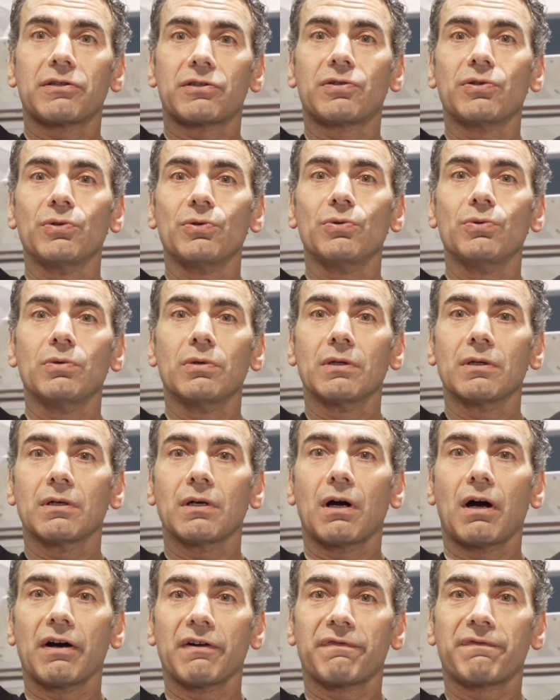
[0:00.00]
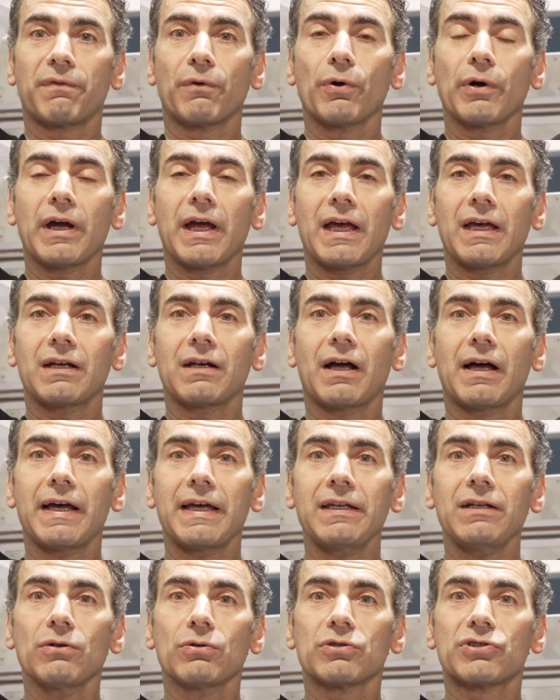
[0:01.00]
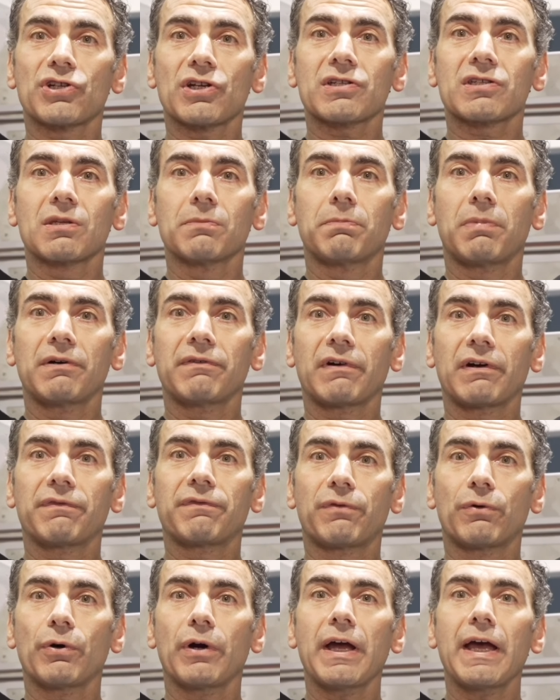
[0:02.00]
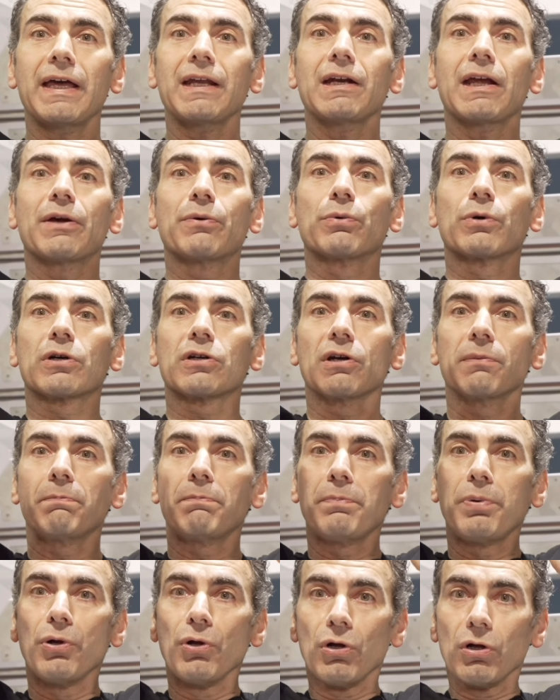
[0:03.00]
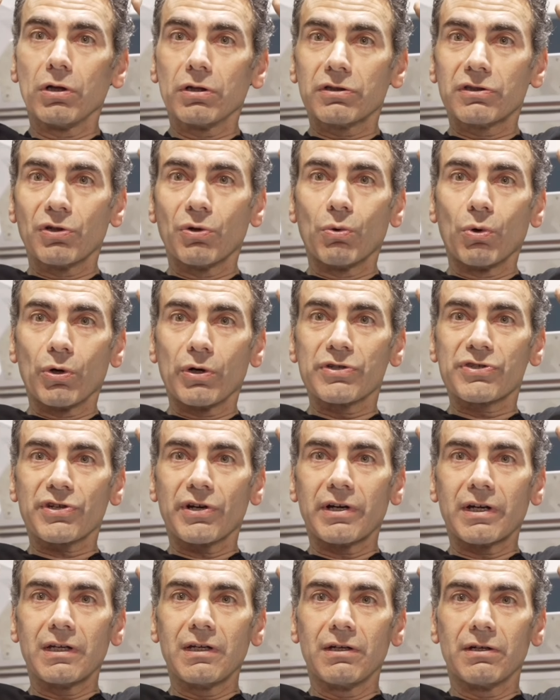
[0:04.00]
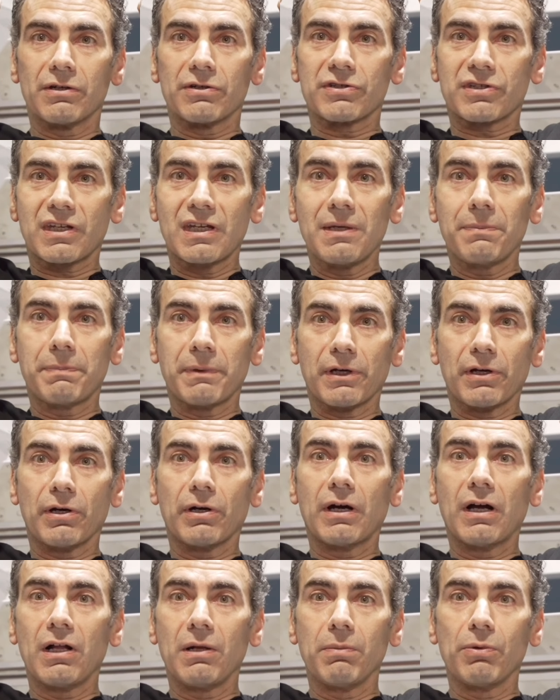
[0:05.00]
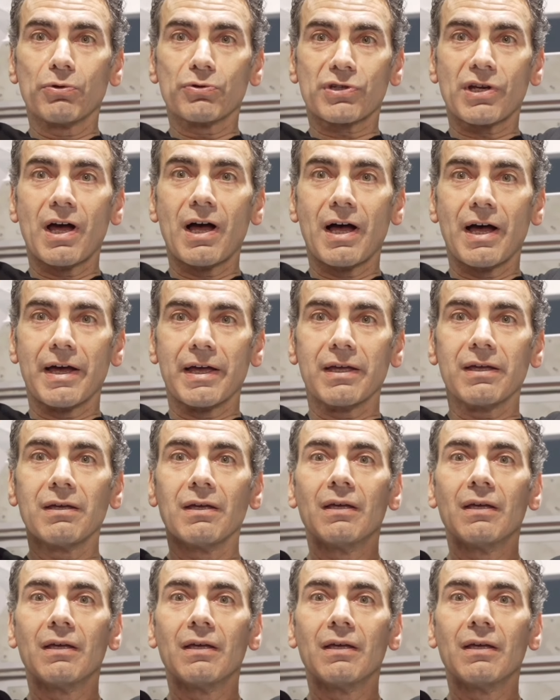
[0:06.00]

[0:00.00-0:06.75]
to our forehead height or just above our forehead, and we're going to pull towards our ears, keeping our elbows high.